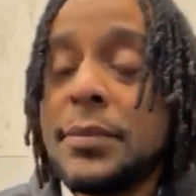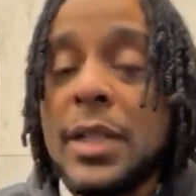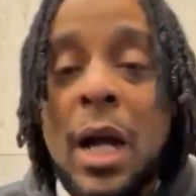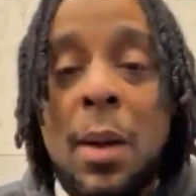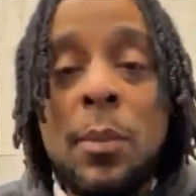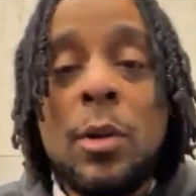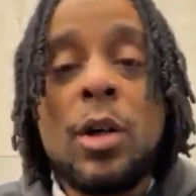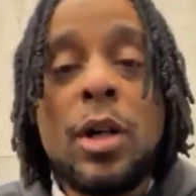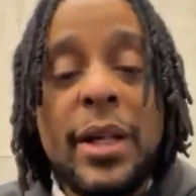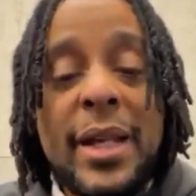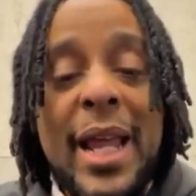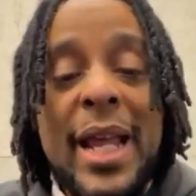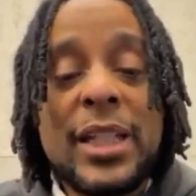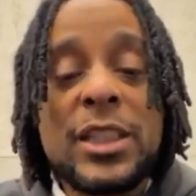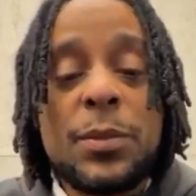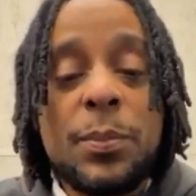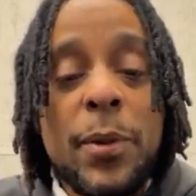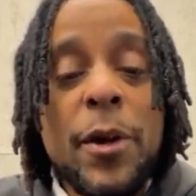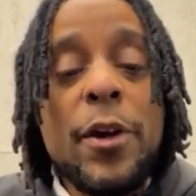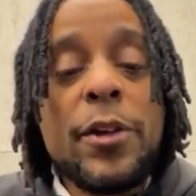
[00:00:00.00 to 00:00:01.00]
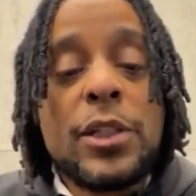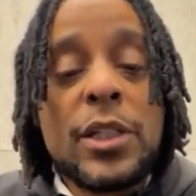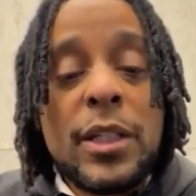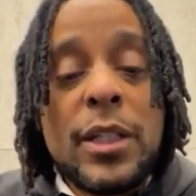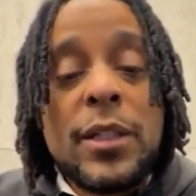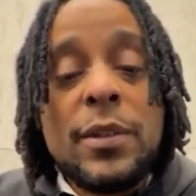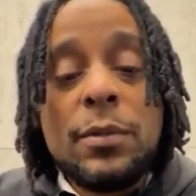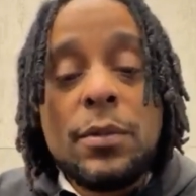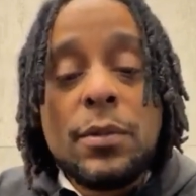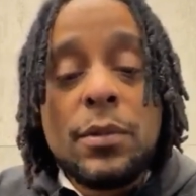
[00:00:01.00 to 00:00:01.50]
I'm gonna connect
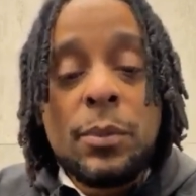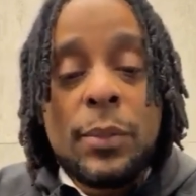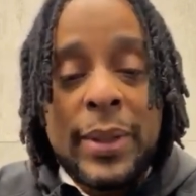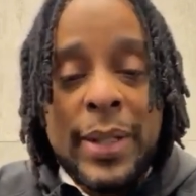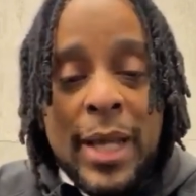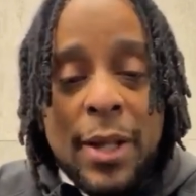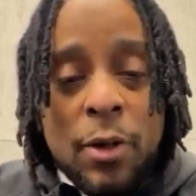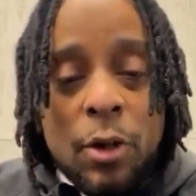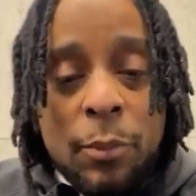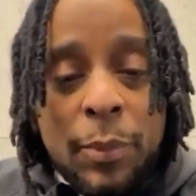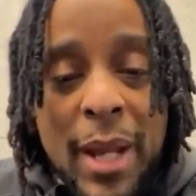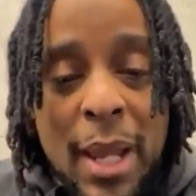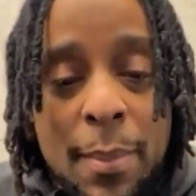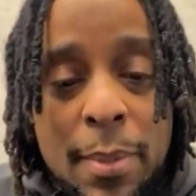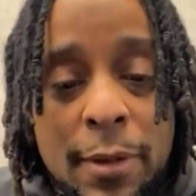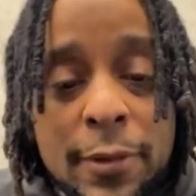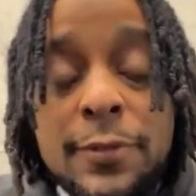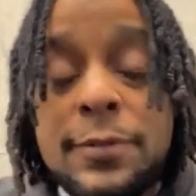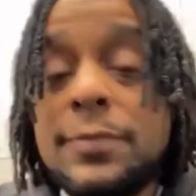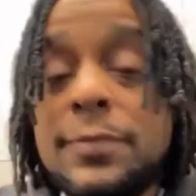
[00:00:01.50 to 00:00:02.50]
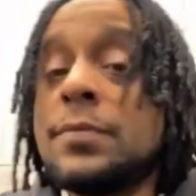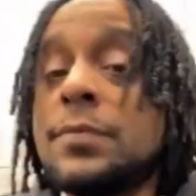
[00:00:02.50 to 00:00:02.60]
spiritually, but not on paper.